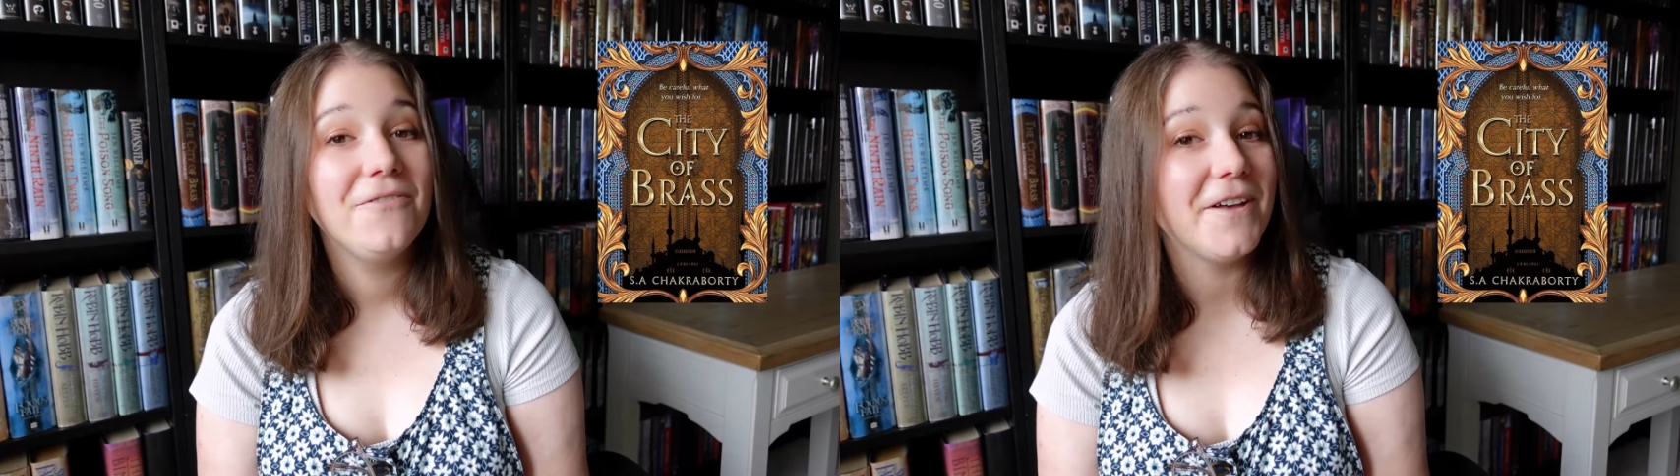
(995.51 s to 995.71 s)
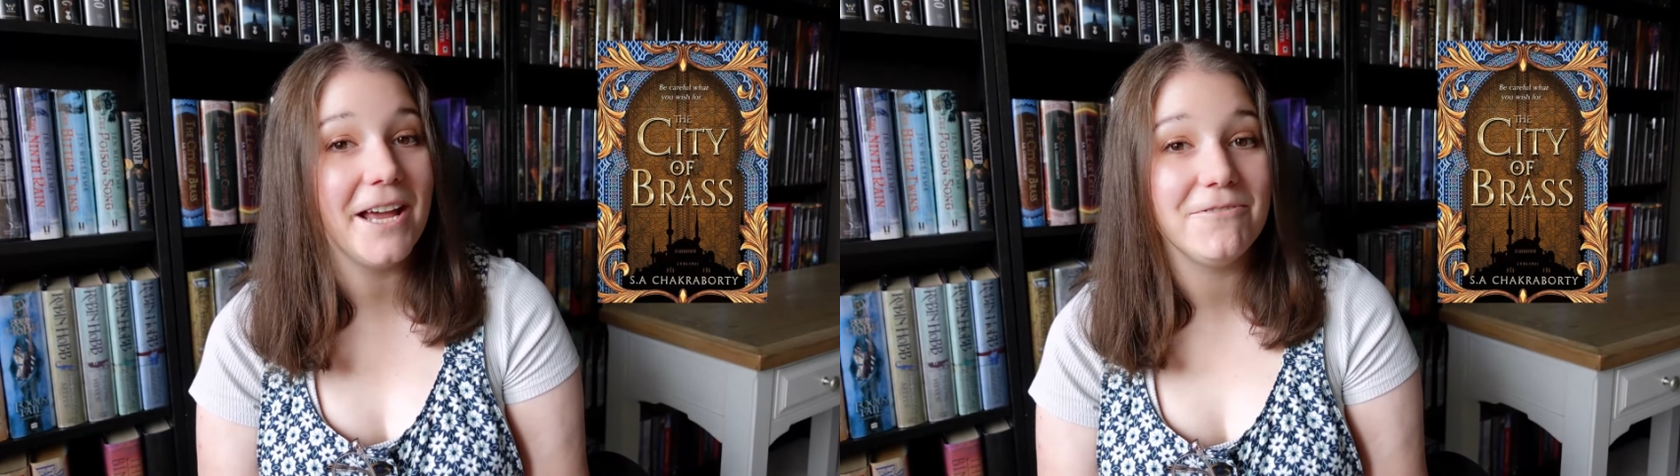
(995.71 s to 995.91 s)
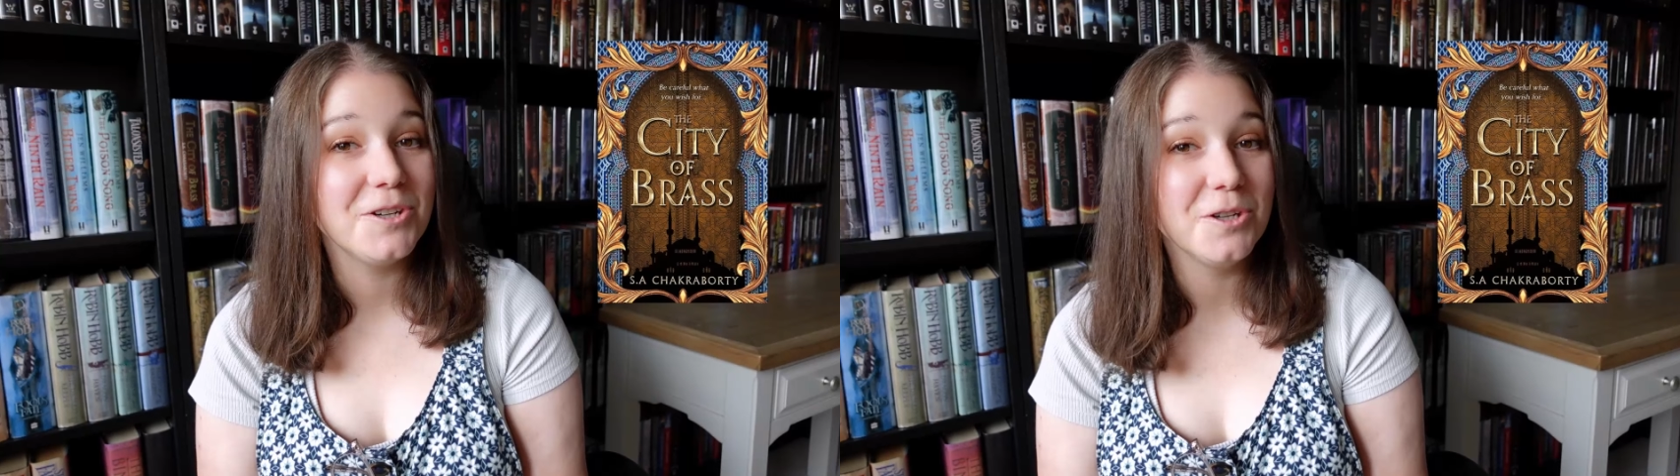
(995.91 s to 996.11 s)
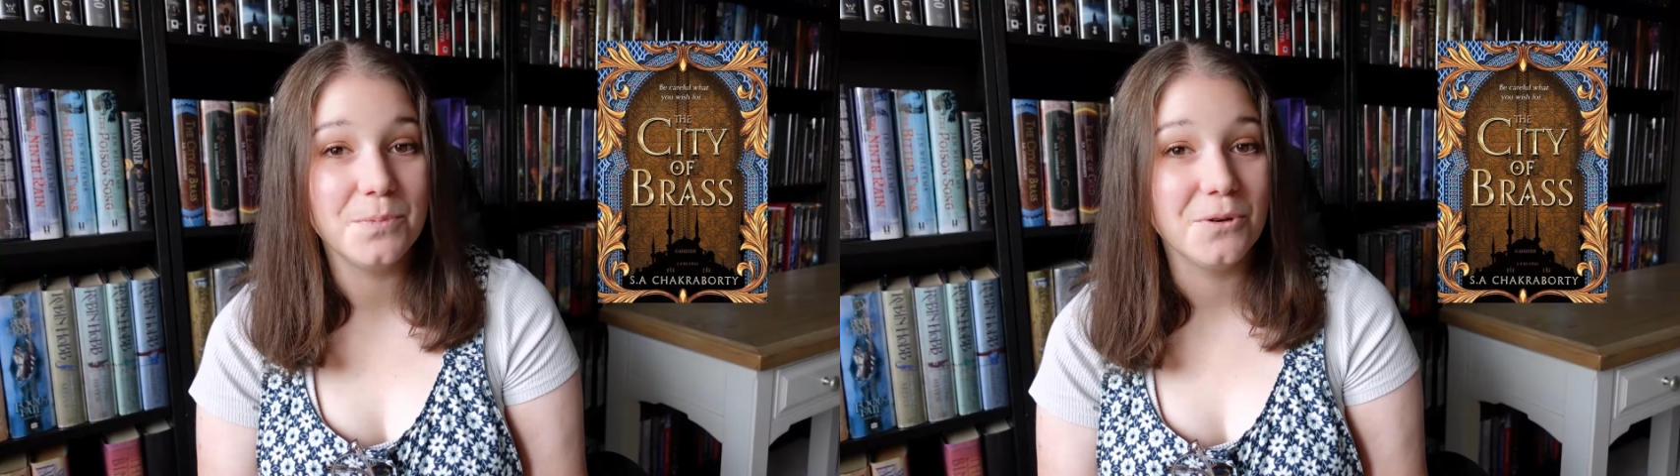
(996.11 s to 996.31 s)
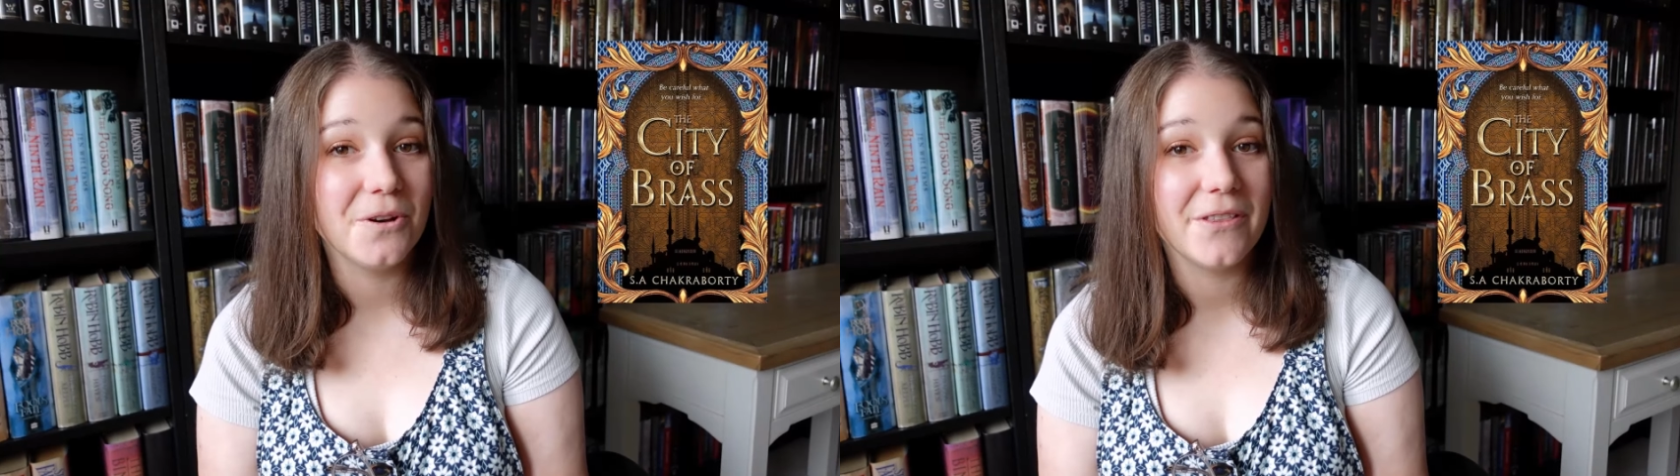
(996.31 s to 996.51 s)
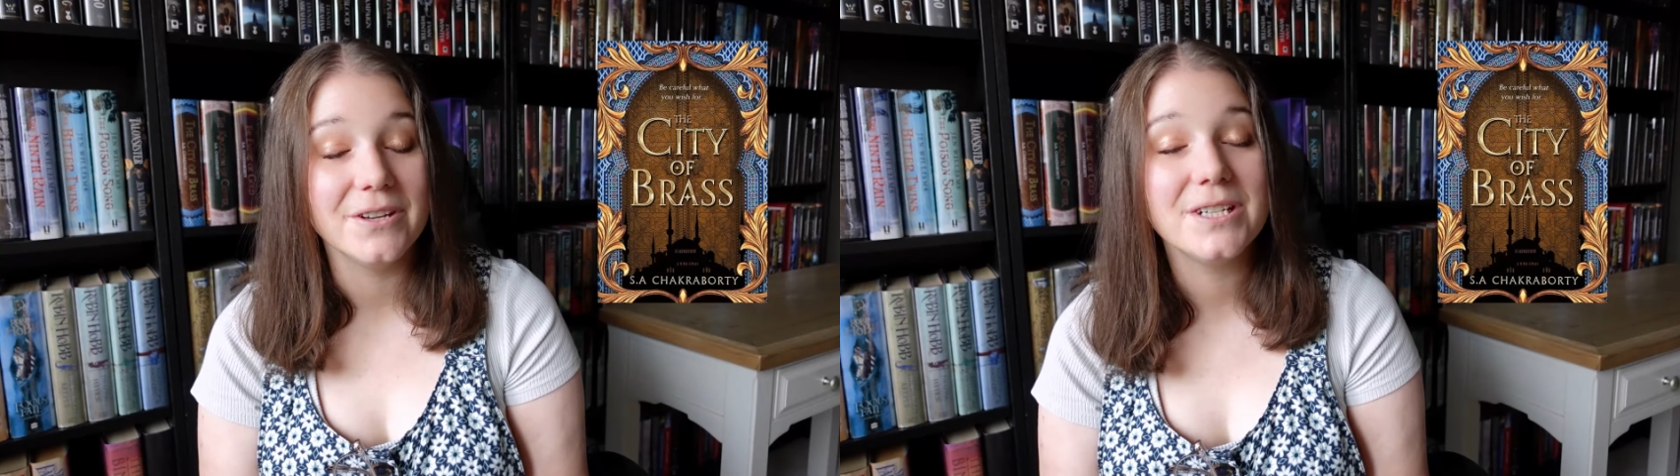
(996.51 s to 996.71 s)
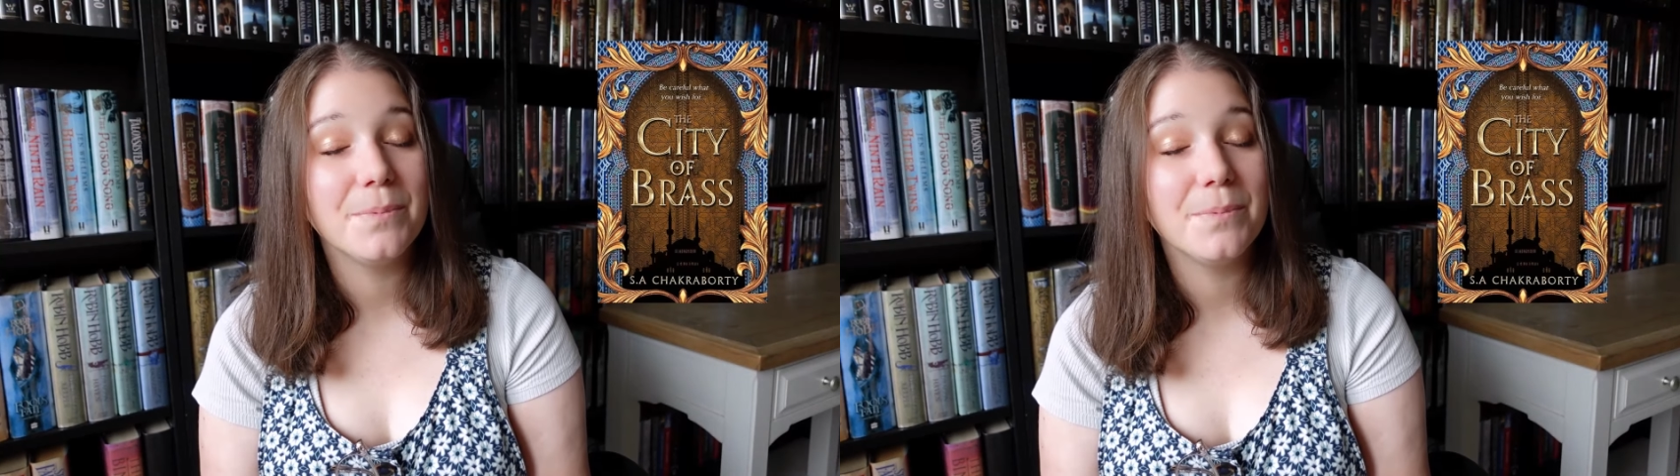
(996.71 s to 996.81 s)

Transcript: for every new book that she